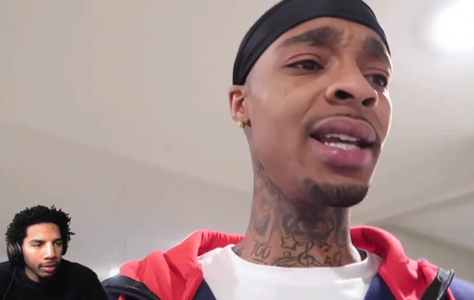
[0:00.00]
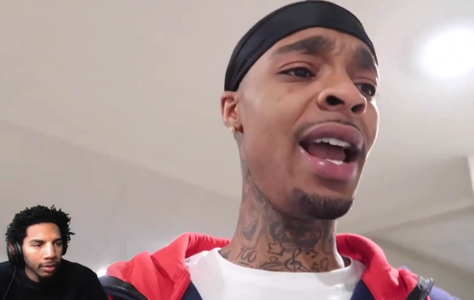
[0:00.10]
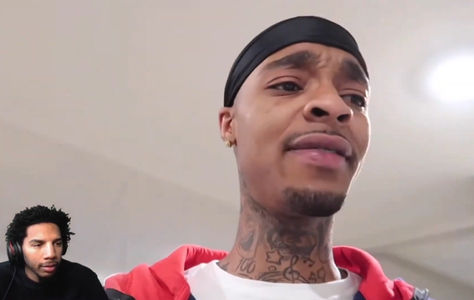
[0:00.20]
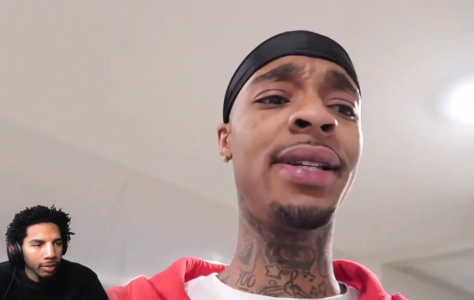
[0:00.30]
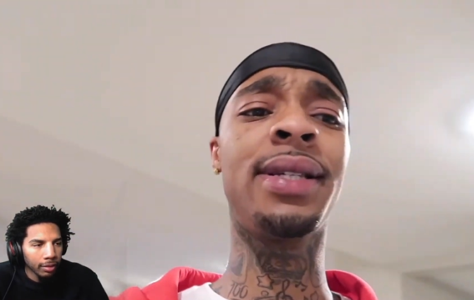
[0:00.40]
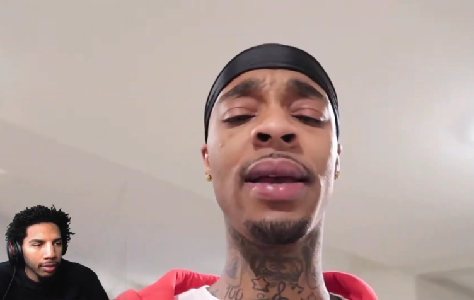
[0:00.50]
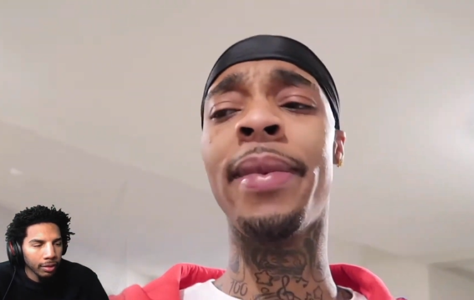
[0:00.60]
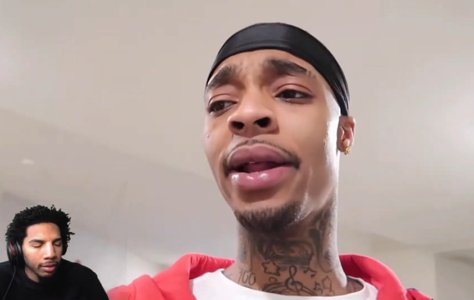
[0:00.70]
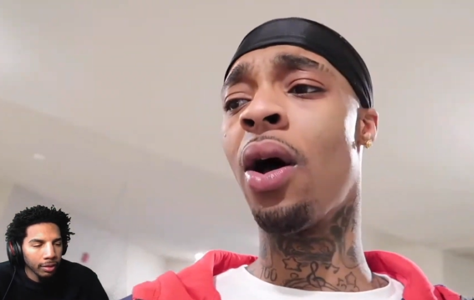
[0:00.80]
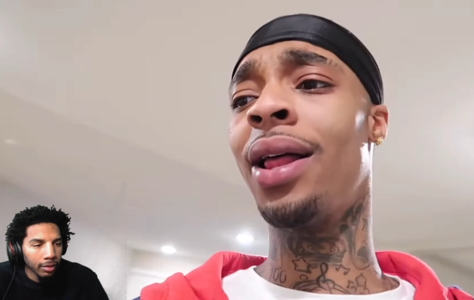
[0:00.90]
Speaker 1: FTC,
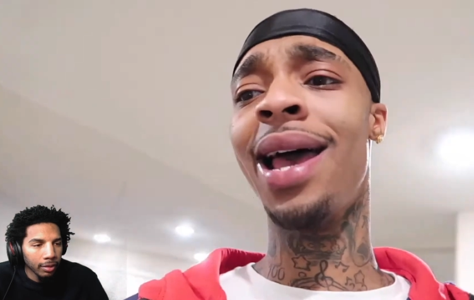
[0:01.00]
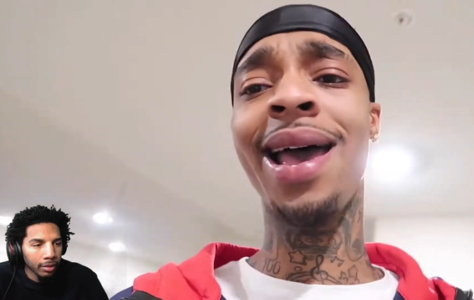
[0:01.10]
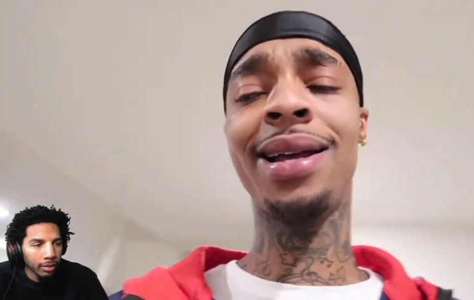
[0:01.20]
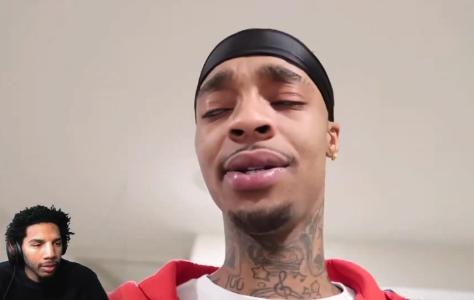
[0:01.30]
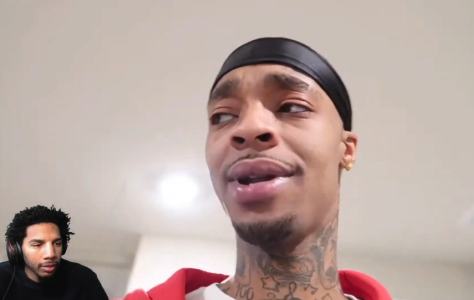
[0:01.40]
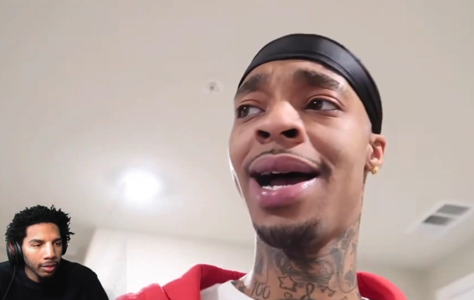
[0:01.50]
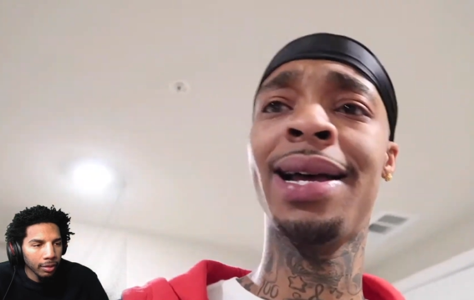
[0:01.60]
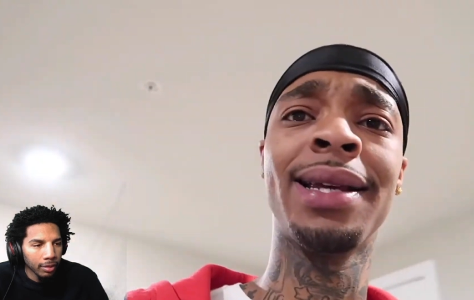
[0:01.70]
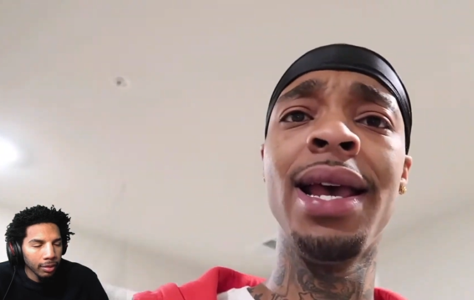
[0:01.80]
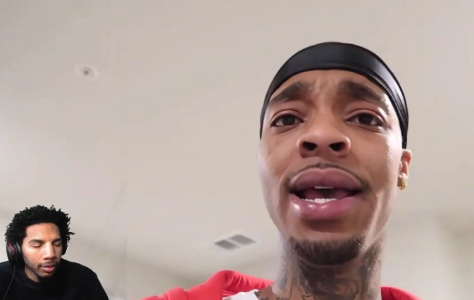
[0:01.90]
man, all I ask you
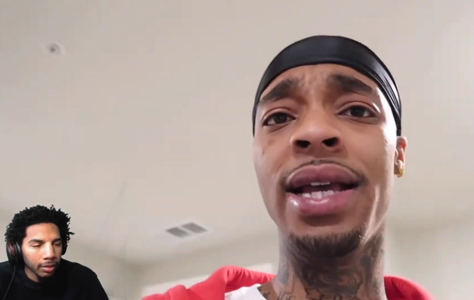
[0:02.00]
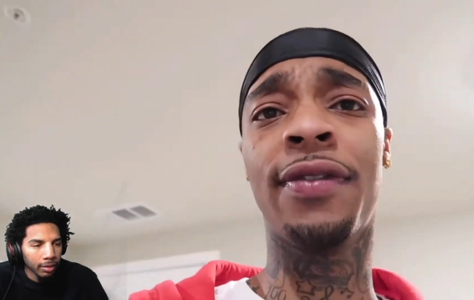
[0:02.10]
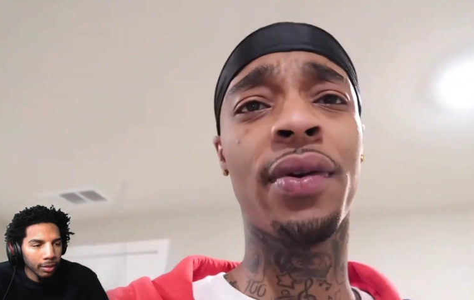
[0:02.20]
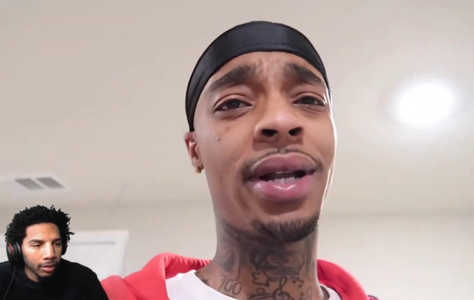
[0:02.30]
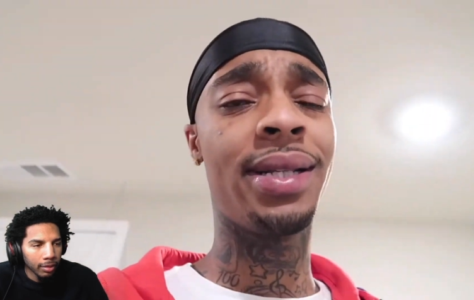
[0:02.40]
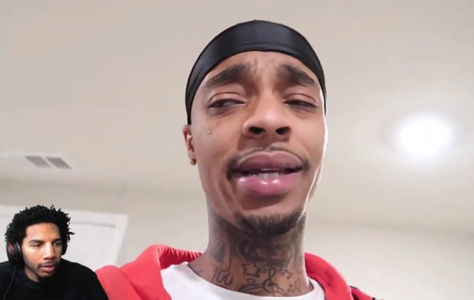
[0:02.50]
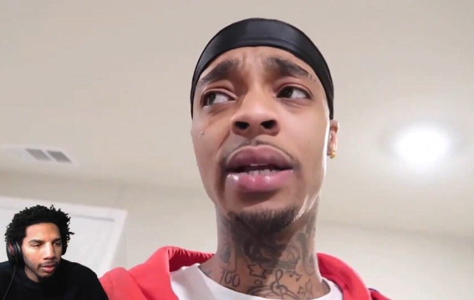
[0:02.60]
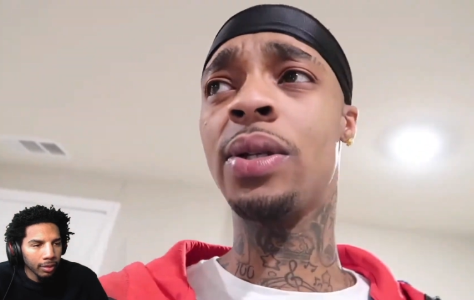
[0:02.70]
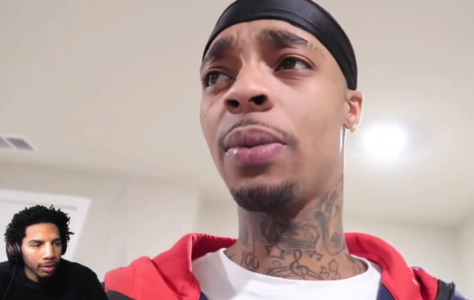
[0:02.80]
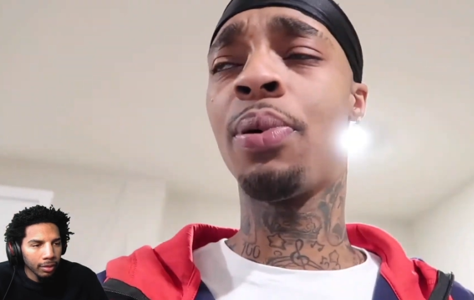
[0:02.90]
guys is for
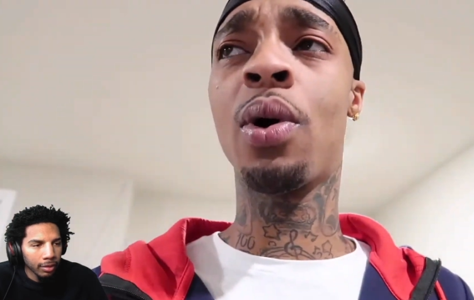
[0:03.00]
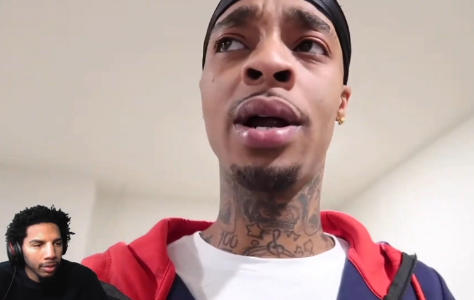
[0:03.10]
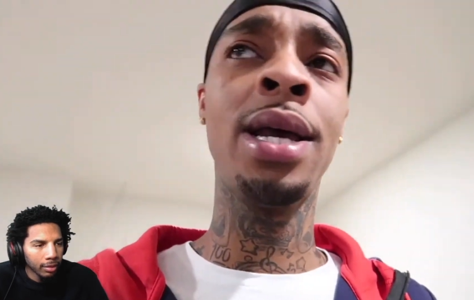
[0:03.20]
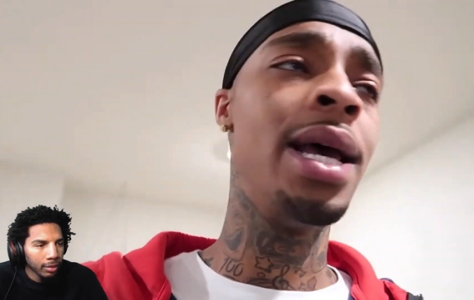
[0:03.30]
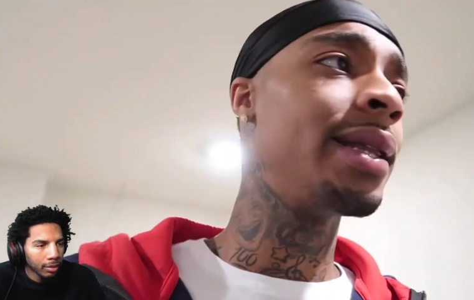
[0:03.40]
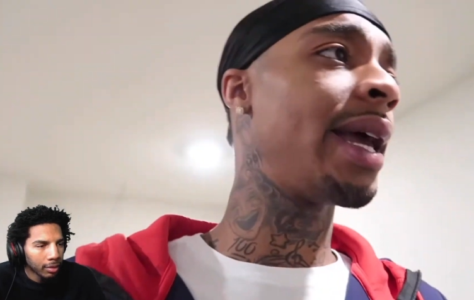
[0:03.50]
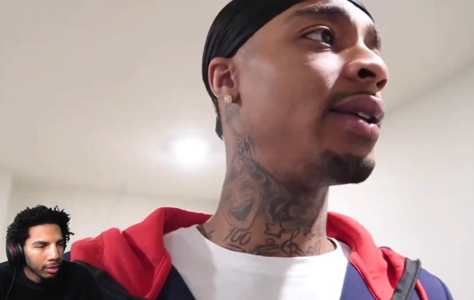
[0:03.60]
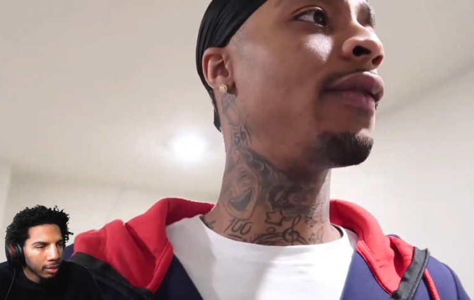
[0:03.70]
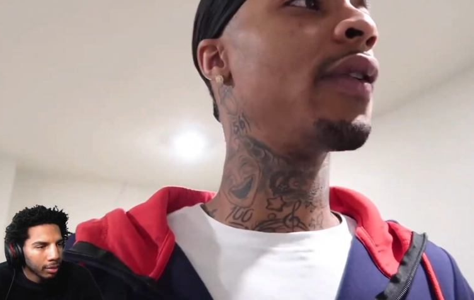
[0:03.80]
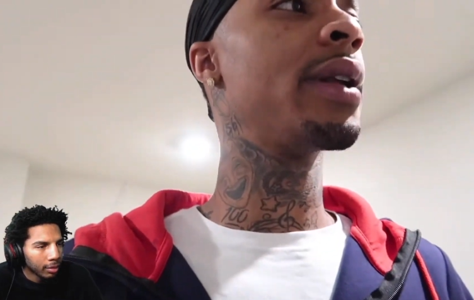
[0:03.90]
continued support. Thank
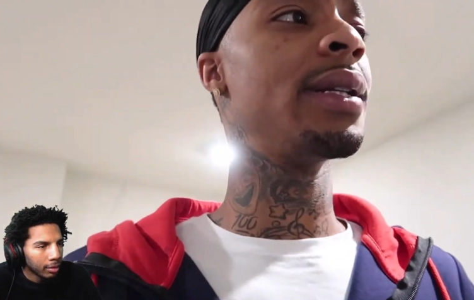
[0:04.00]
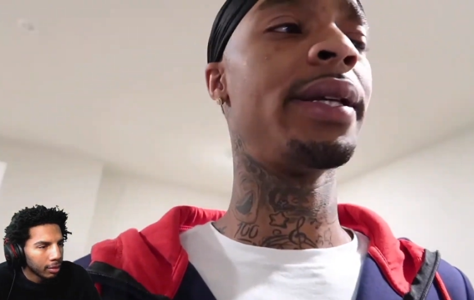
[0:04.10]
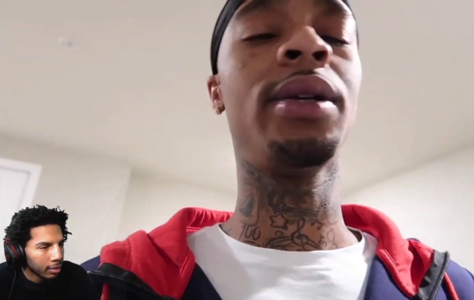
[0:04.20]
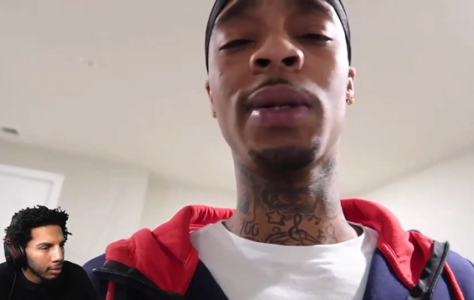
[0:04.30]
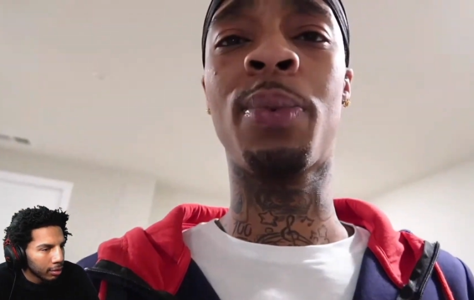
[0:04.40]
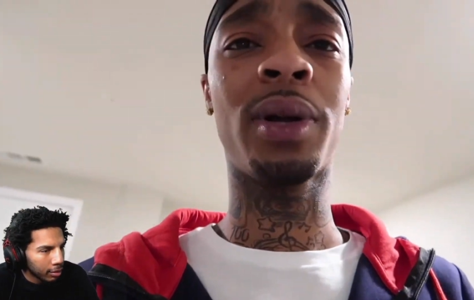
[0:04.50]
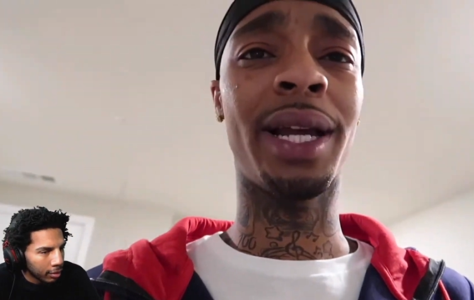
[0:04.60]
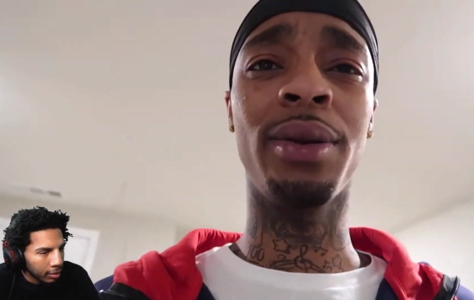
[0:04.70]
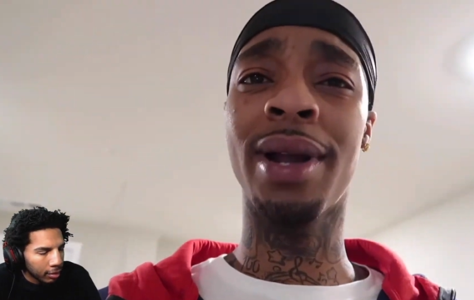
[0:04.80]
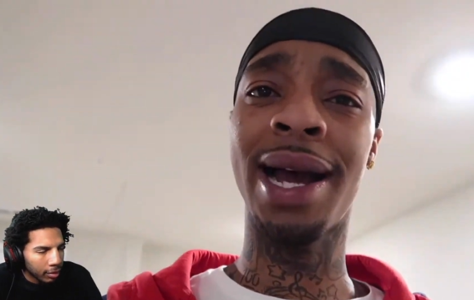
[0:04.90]
you for the continued support
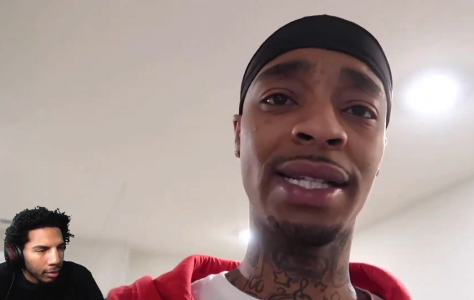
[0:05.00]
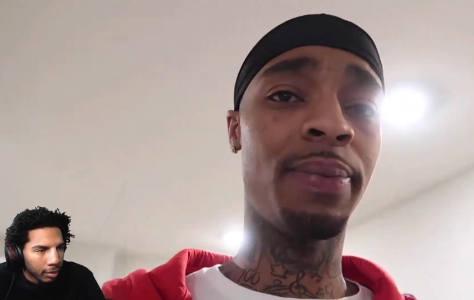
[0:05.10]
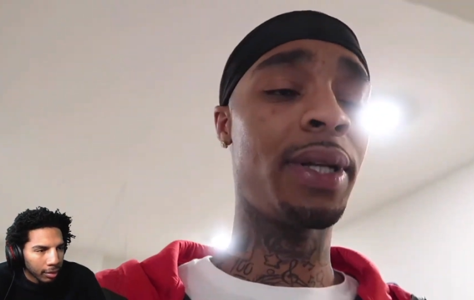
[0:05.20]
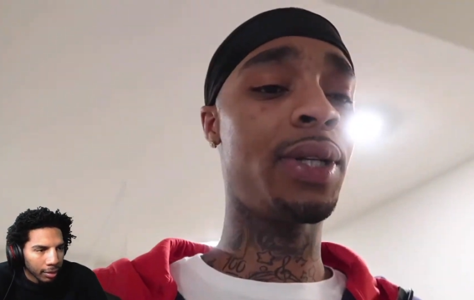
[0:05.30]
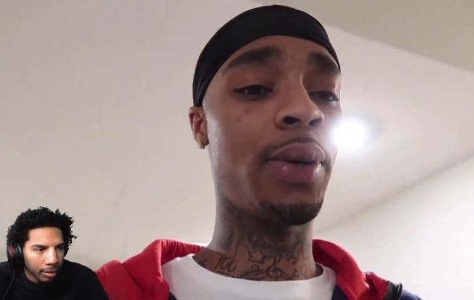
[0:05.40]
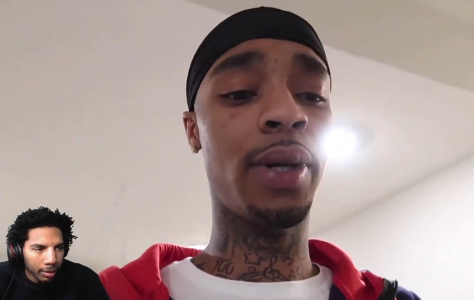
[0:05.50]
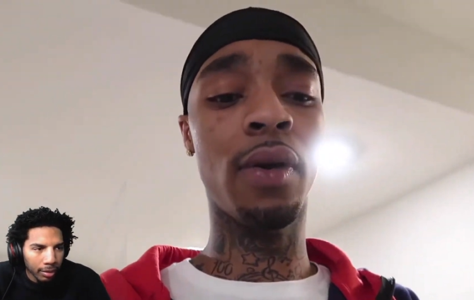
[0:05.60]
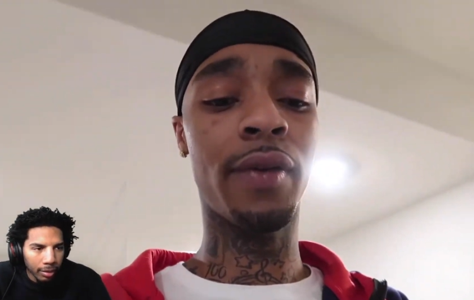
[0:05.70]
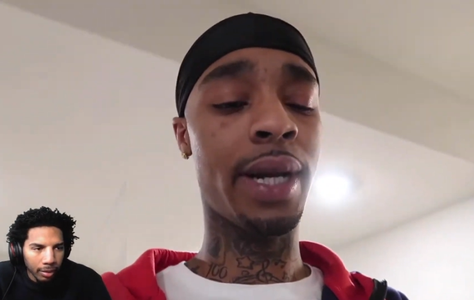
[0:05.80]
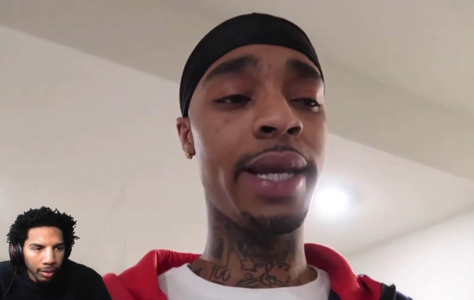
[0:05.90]
like you guys have been doing
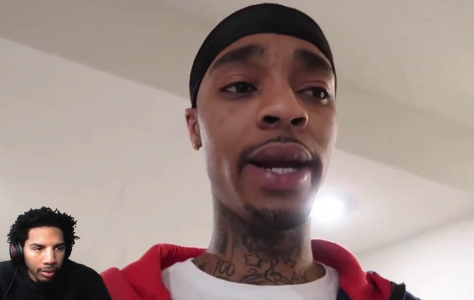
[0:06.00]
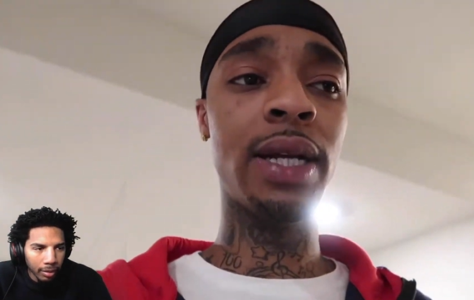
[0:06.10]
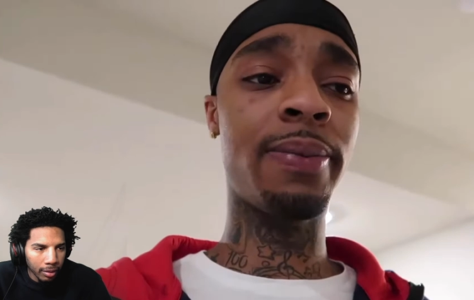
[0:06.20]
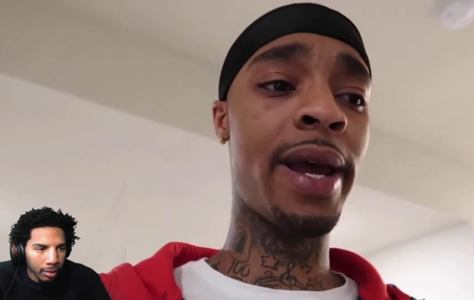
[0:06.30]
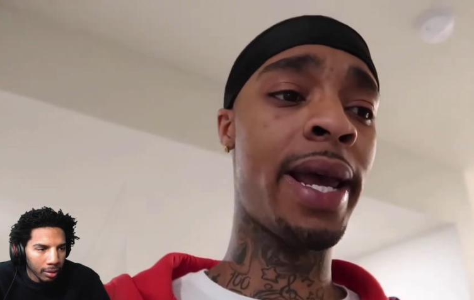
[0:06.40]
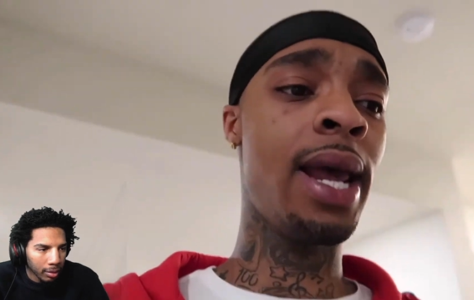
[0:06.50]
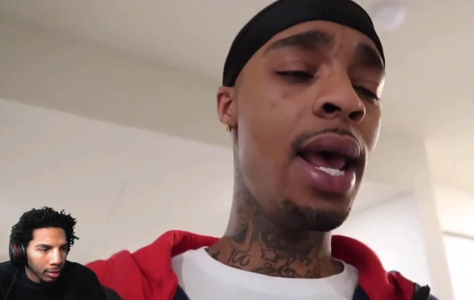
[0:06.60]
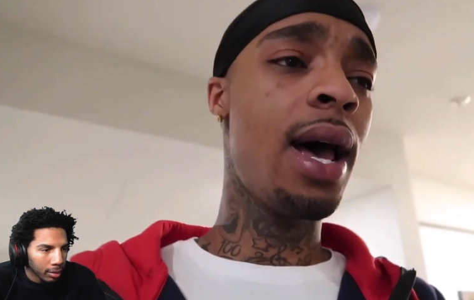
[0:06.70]
over the years, man.